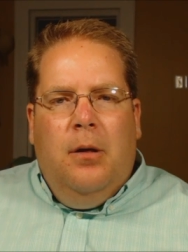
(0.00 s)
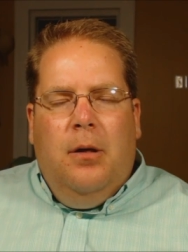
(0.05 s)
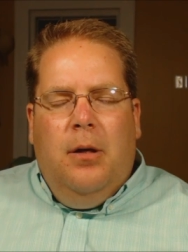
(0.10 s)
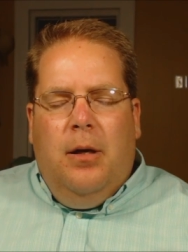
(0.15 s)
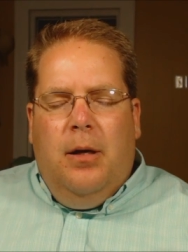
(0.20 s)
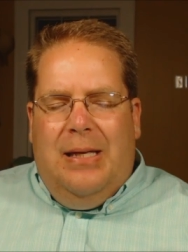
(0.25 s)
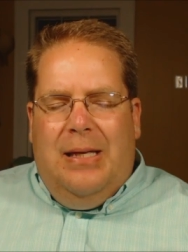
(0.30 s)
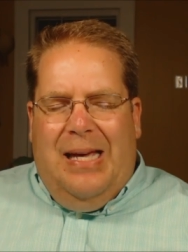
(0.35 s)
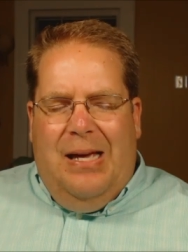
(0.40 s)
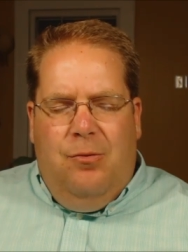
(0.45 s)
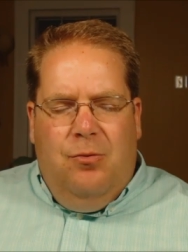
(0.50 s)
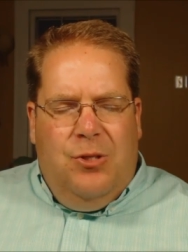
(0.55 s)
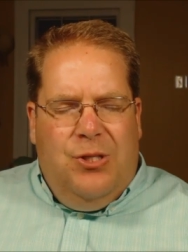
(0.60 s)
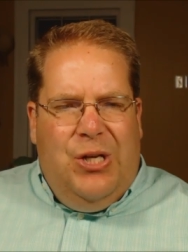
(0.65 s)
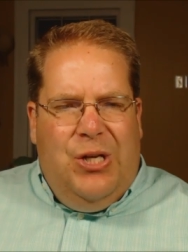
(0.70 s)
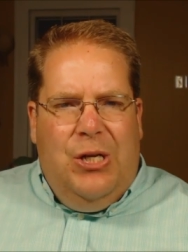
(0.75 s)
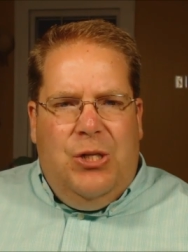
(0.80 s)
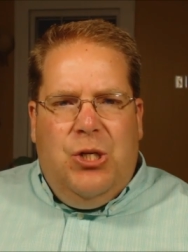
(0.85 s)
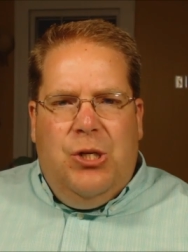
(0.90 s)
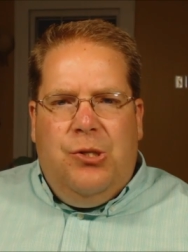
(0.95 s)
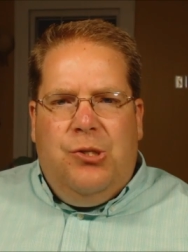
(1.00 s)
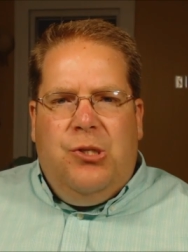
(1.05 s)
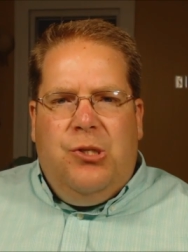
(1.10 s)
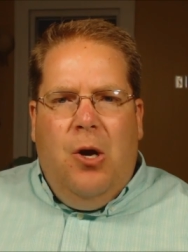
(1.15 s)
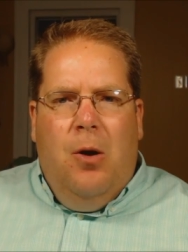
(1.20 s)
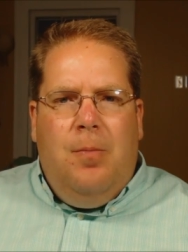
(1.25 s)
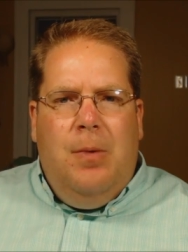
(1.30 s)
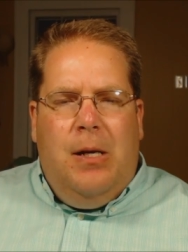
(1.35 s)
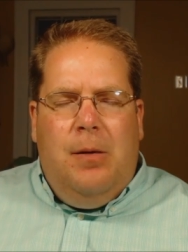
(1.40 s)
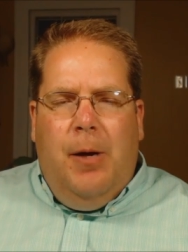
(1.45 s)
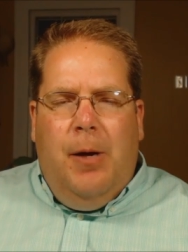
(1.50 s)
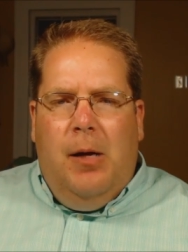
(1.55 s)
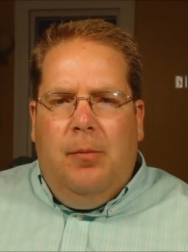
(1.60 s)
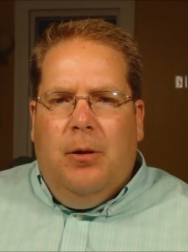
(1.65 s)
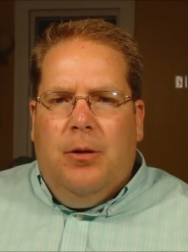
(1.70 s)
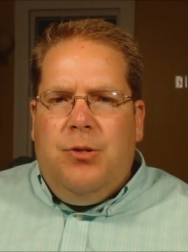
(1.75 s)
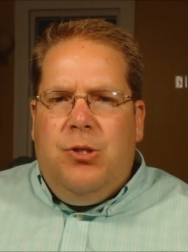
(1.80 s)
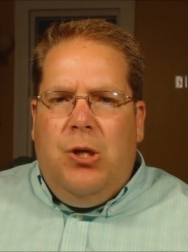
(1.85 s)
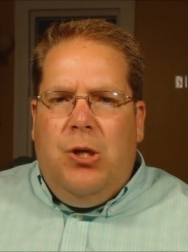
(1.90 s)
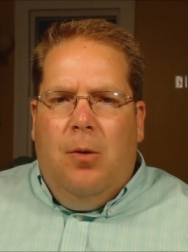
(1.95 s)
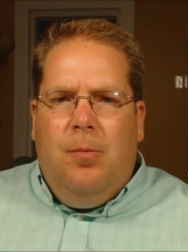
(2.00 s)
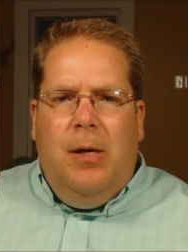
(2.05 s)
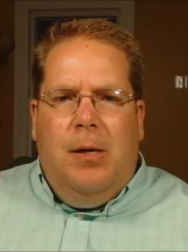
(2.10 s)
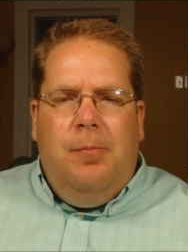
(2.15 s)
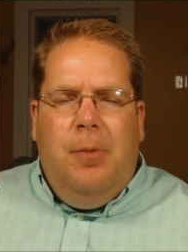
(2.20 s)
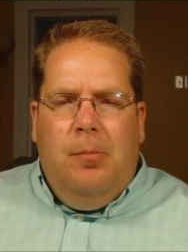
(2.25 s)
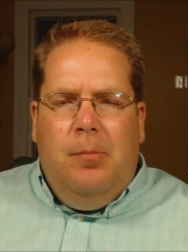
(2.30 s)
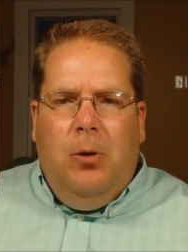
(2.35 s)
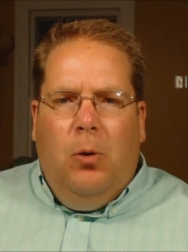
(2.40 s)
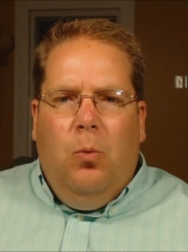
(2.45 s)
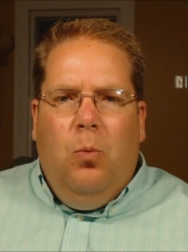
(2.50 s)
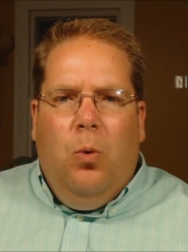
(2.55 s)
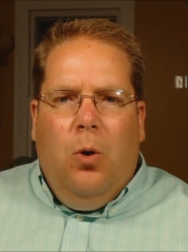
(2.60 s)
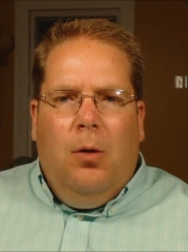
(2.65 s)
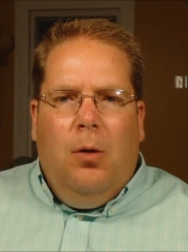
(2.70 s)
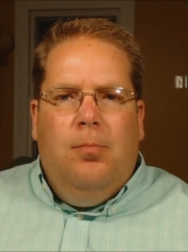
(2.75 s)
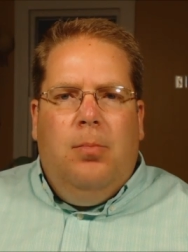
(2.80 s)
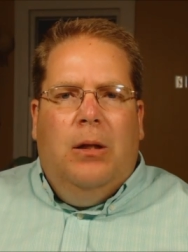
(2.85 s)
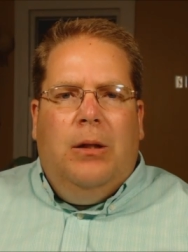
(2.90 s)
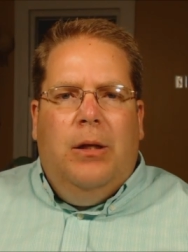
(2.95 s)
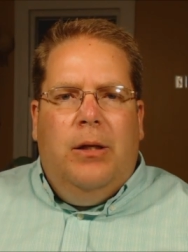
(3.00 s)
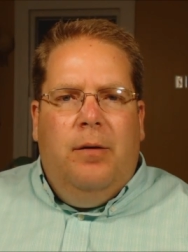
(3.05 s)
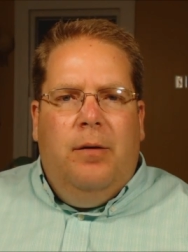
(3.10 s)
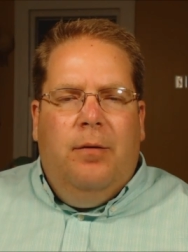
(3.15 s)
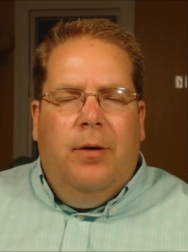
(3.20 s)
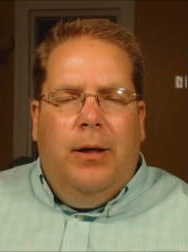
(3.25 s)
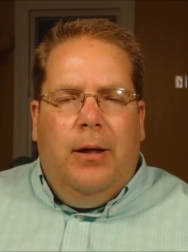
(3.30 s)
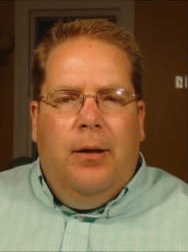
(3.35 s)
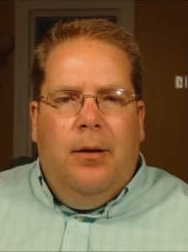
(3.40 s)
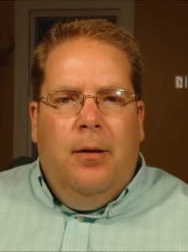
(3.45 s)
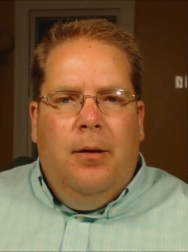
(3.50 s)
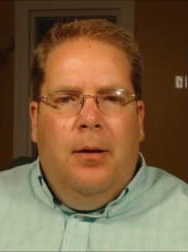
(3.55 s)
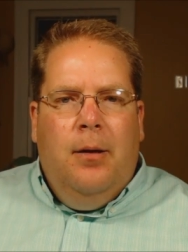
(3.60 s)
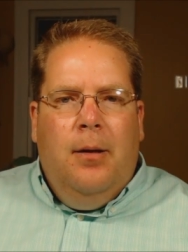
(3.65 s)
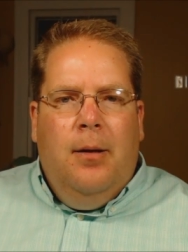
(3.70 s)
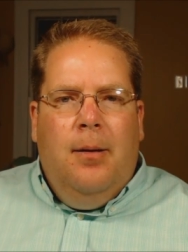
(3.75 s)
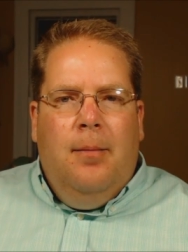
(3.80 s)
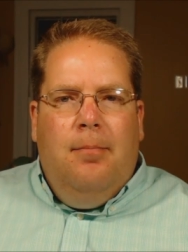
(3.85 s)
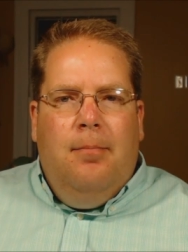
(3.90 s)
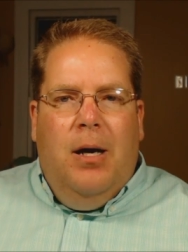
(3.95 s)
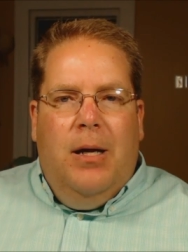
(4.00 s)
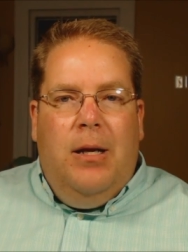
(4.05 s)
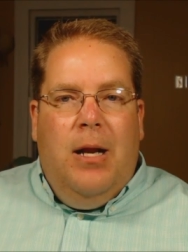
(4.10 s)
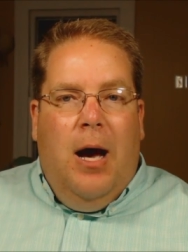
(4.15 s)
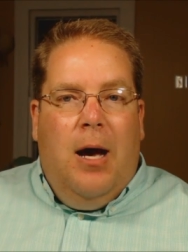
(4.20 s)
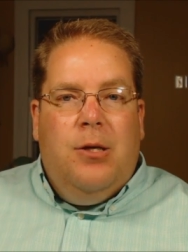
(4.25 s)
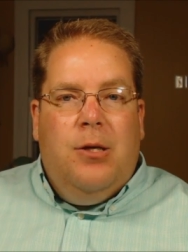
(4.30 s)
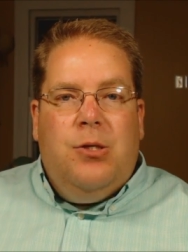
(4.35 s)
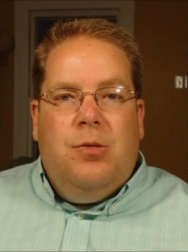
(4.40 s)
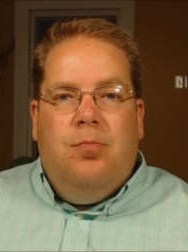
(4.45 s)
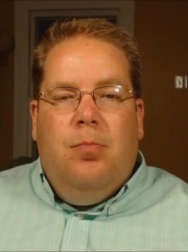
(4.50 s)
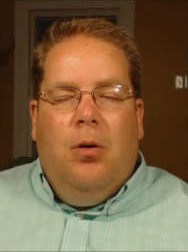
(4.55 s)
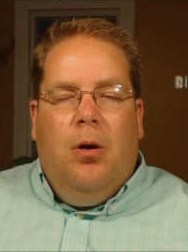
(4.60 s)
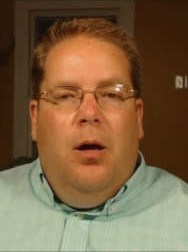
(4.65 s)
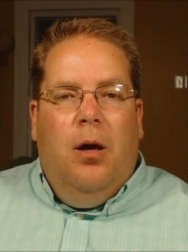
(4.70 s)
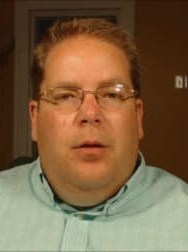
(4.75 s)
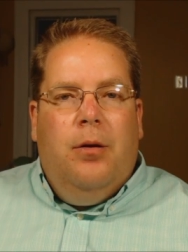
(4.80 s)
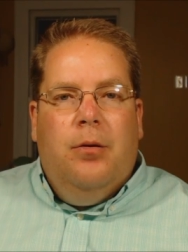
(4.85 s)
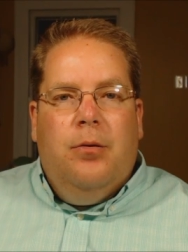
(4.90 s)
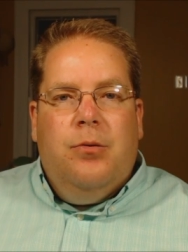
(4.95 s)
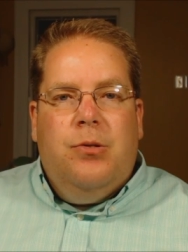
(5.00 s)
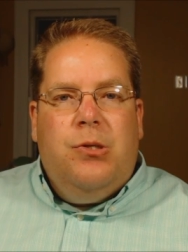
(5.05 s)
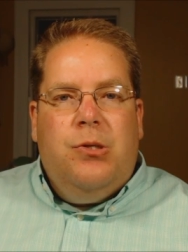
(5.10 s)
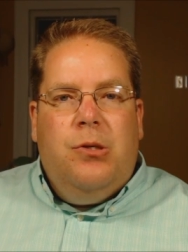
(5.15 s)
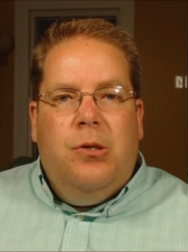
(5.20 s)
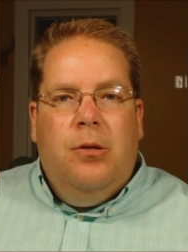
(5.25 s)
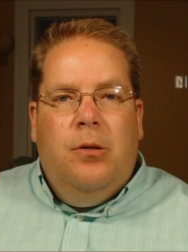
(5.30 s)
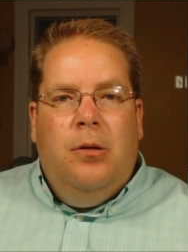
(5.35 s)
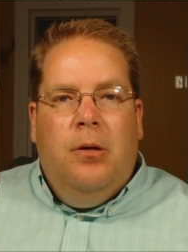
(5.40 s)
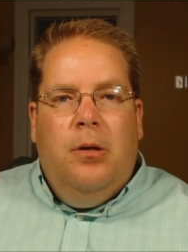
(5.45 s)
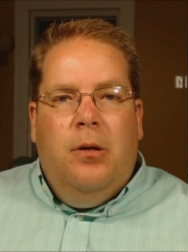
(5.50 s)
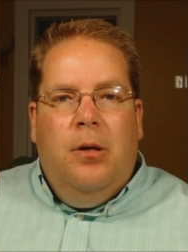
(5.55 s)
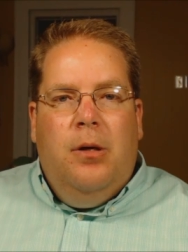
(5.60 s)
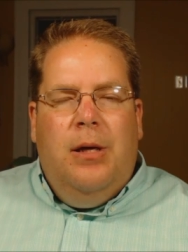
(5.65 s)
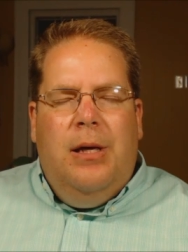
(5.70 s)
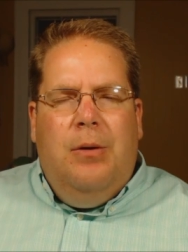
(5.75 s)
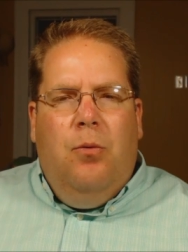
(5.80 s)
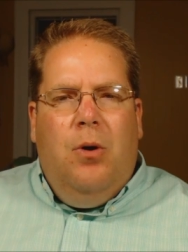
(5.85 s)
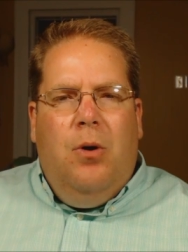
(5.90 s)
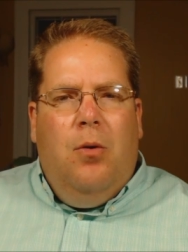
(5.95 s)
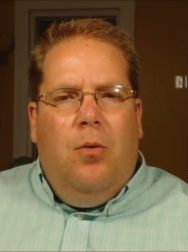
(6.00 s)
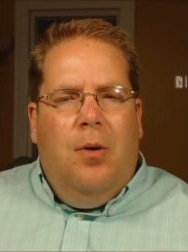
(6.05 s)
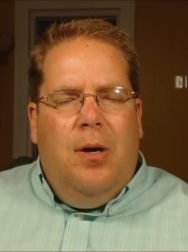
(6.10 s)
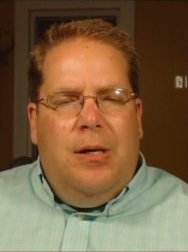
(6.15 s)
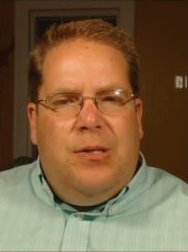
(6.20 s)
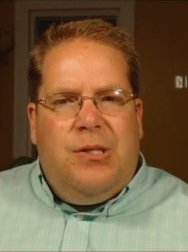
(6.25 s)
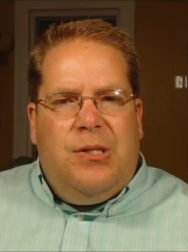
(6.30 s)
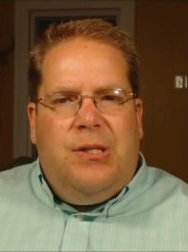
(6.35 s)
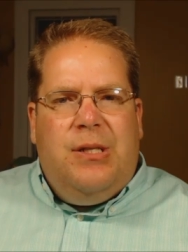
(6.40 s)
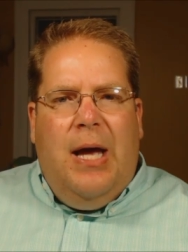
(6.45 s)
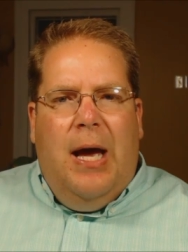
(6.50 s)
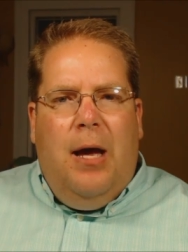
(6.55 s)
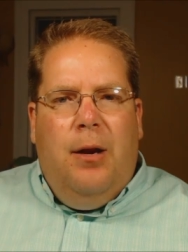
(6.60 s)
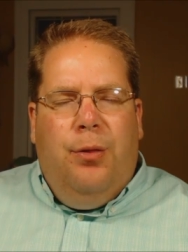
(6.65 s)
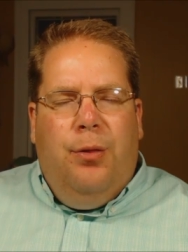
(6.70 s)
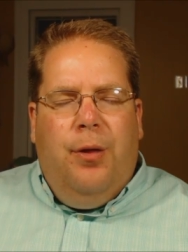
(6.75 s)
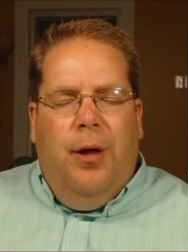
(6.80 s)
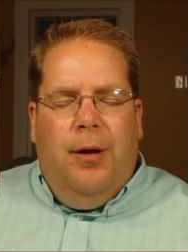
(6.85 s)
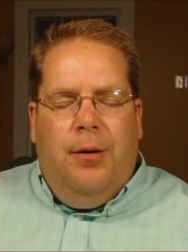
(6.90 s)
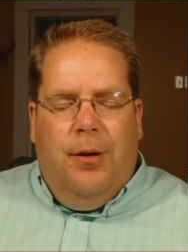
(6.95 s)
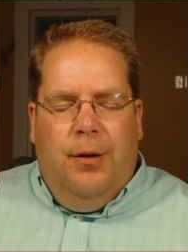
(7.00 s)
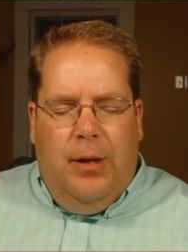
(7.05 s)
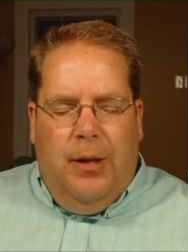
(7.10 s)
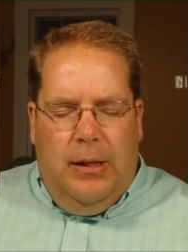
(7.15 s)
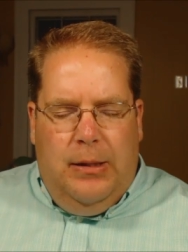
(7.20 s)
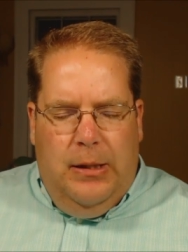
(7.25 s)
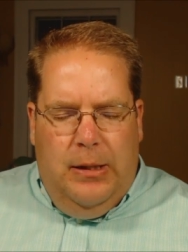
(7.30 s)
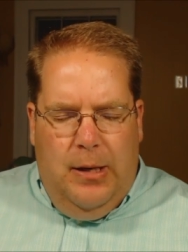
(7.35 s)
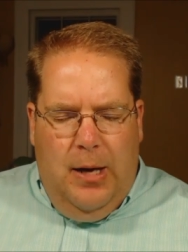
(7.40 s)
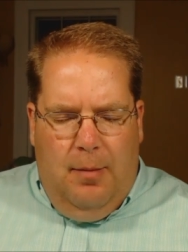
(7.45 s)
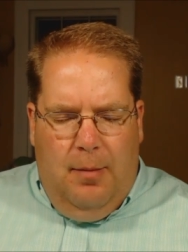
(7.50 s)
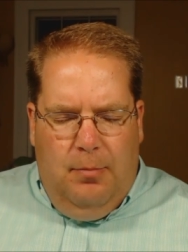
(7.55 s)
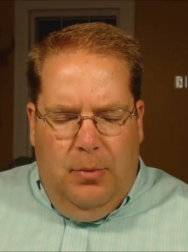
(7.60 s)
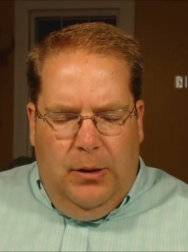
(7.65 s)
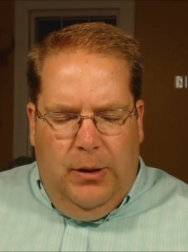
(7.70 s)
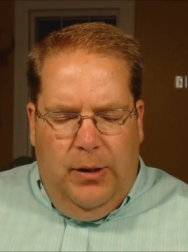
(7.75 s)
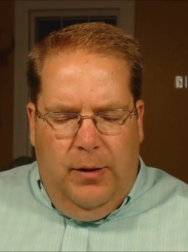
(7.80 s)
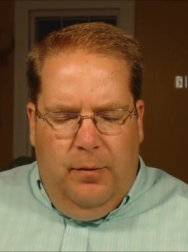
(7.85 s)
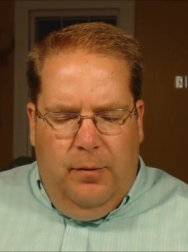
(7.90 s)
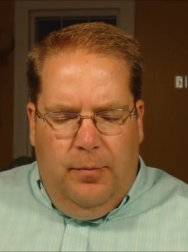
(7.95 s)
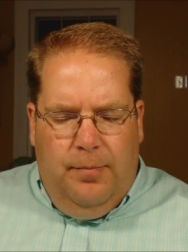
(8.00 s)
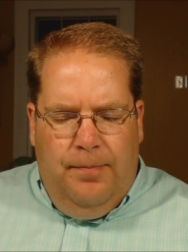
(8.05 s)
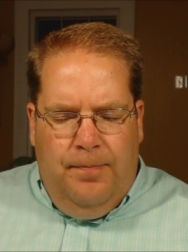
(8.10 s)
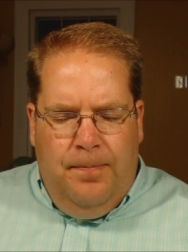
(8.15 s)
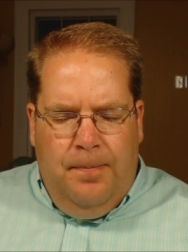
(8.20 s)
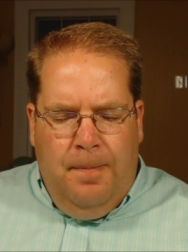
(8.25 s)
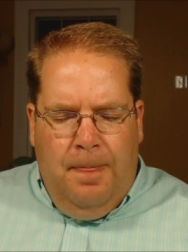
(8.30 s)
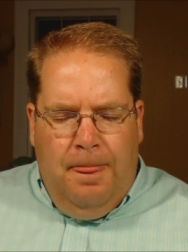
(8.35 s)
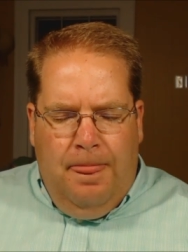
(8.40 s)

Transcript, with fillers: Uh, he was teaching so many people, and so many people were believing, but not his brothers. It, what, what a sad thing that they did not believe him.